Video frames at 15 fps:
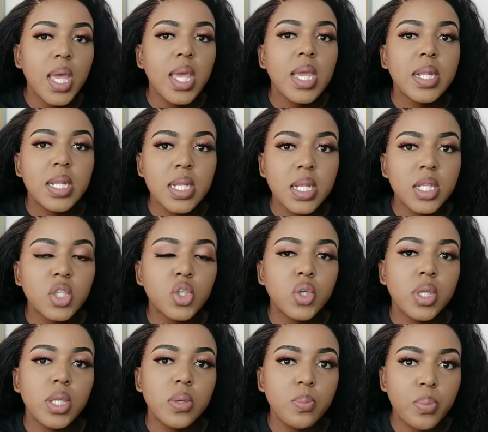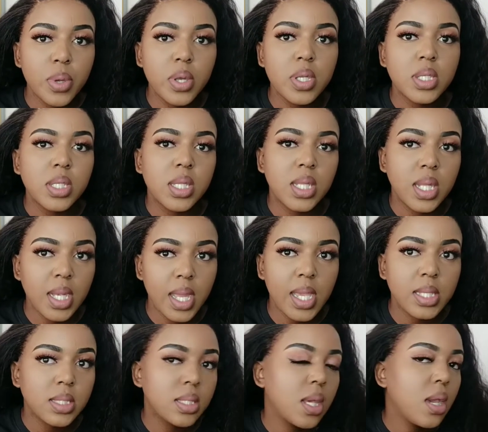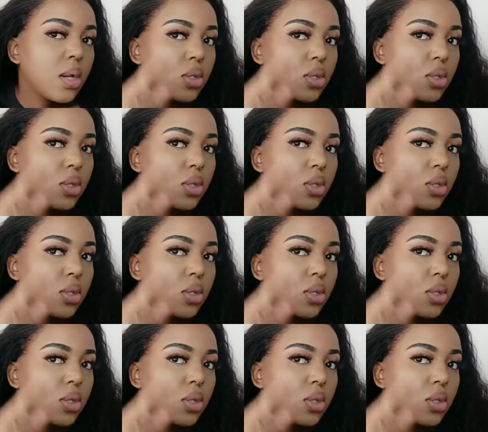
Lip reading: it literally burnt the lace.